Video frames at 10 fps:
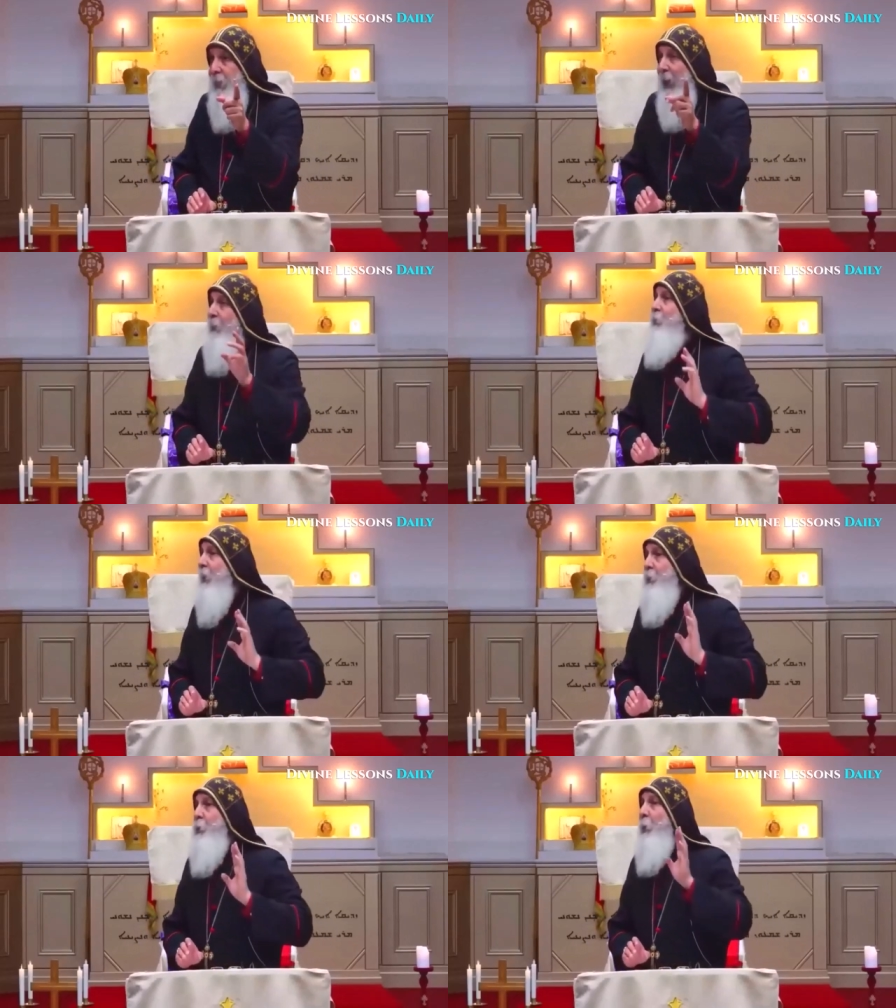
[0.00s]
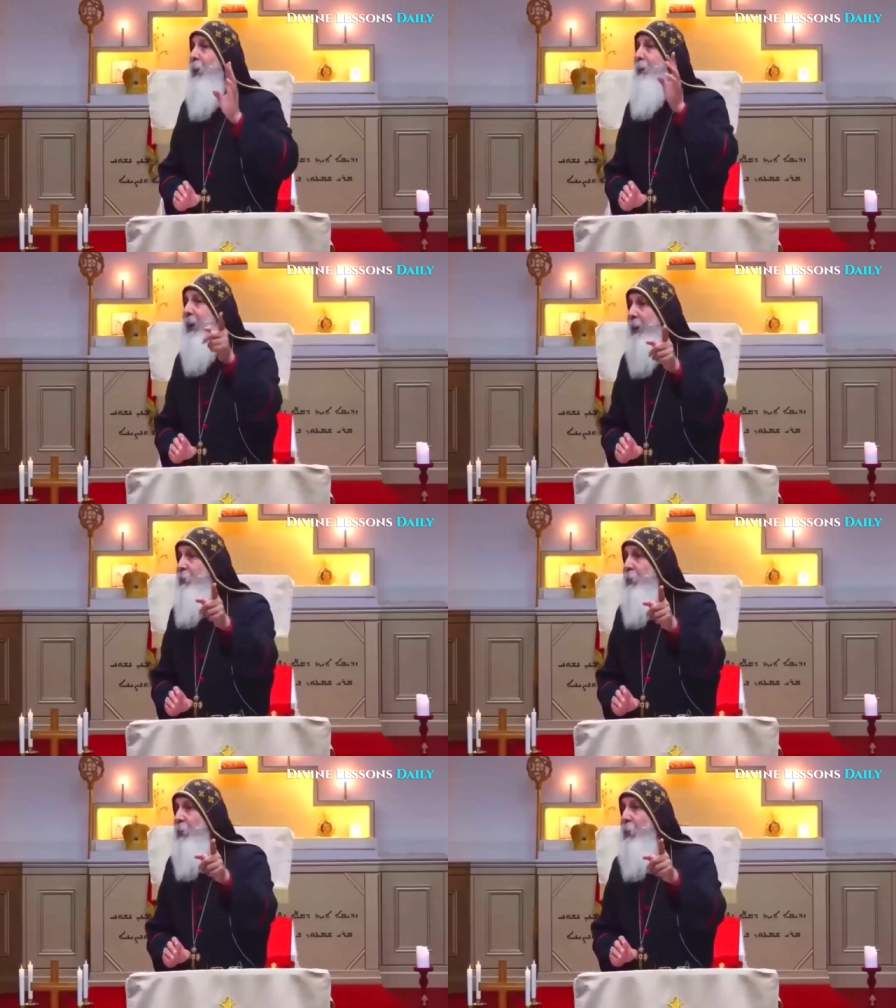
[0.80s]
And since you're an
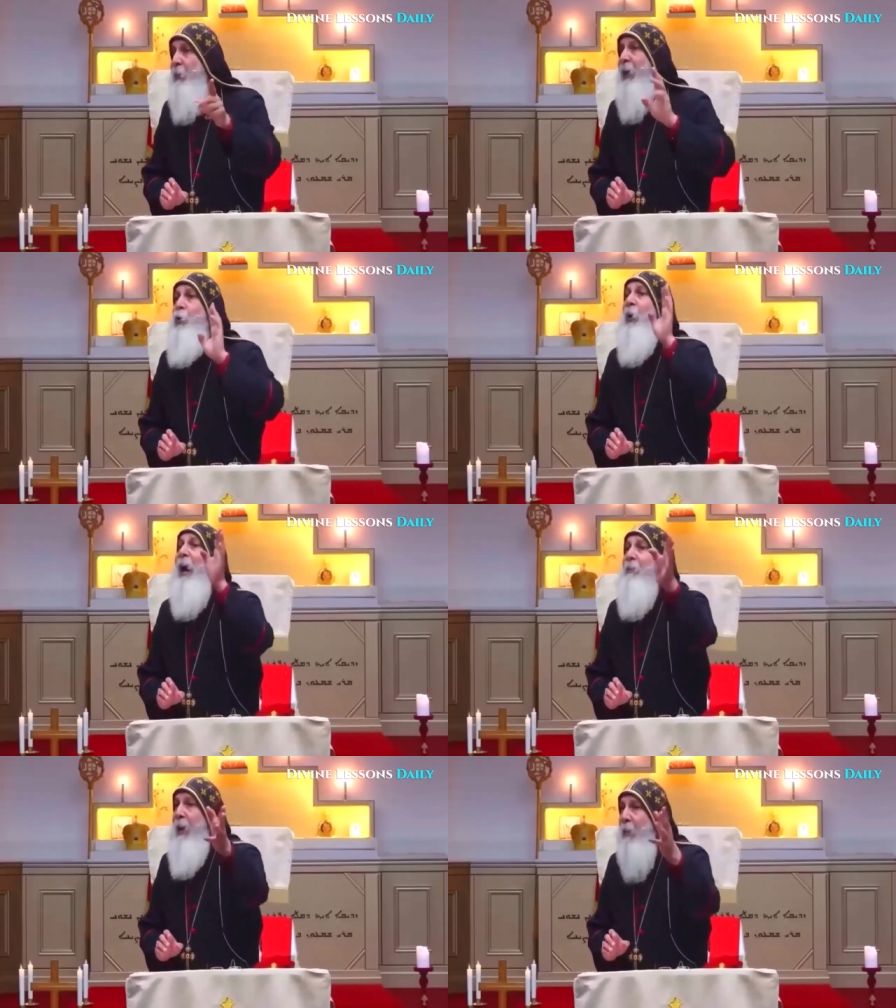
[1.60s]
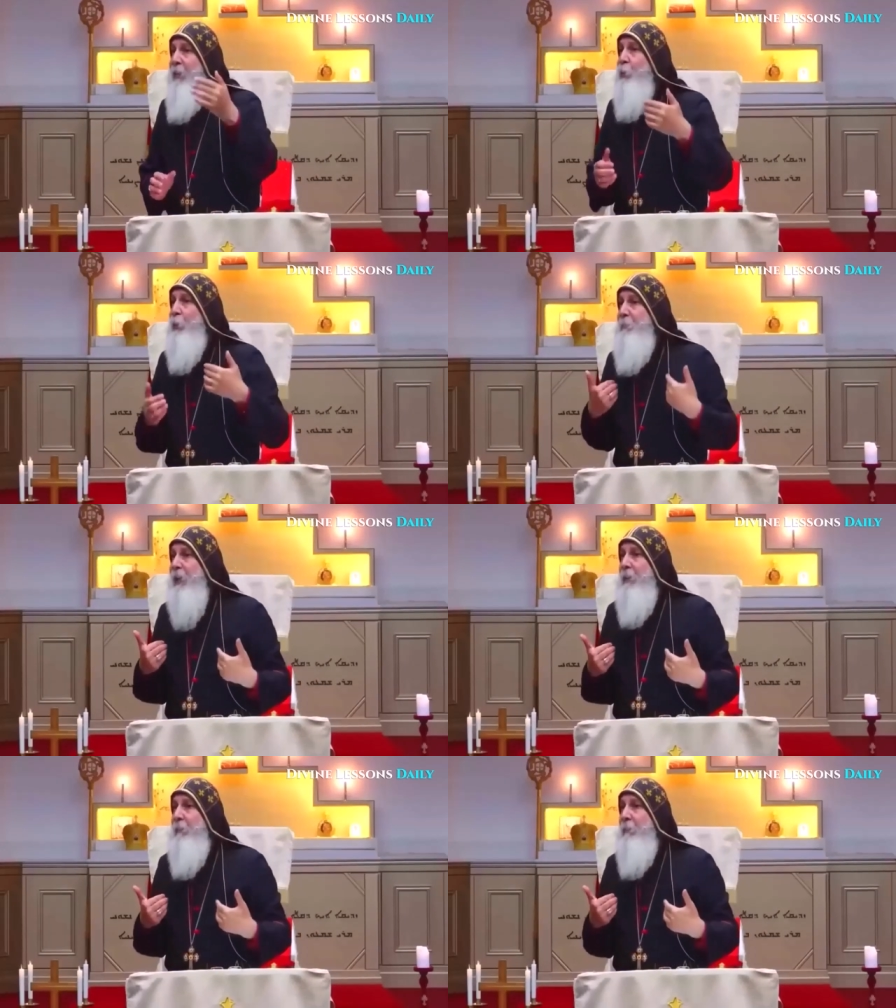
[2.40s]
it, then you are nothing to
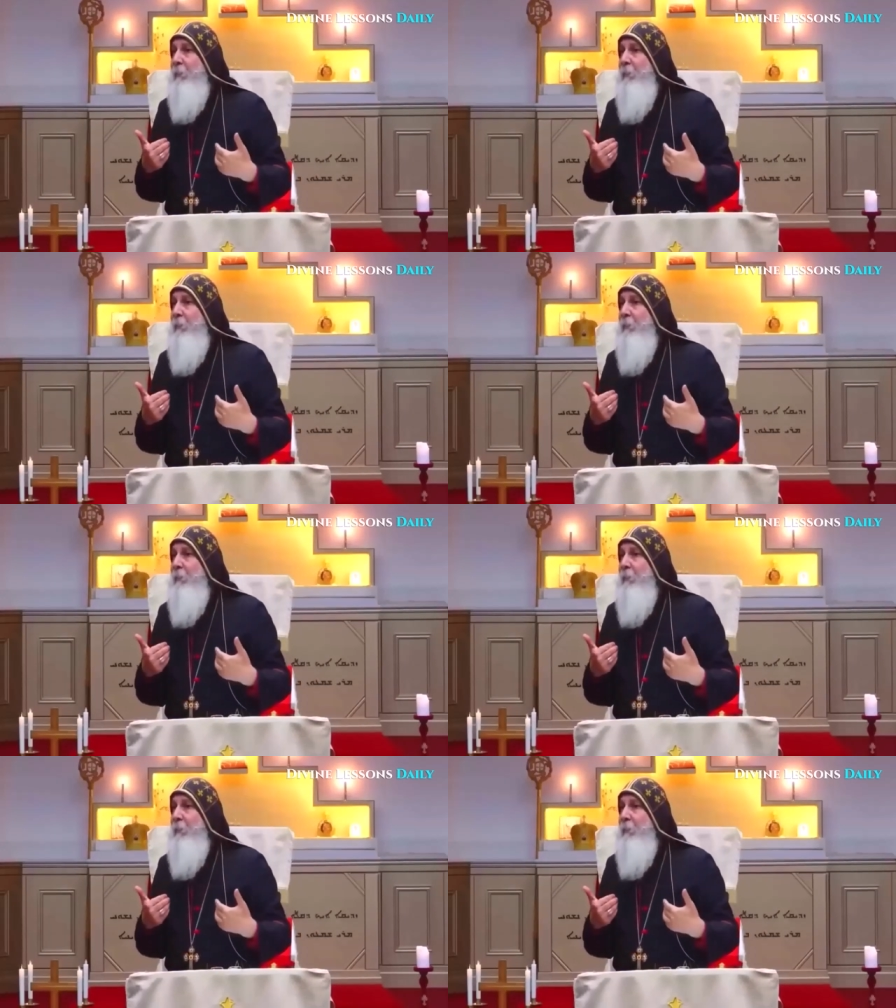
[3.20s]
me.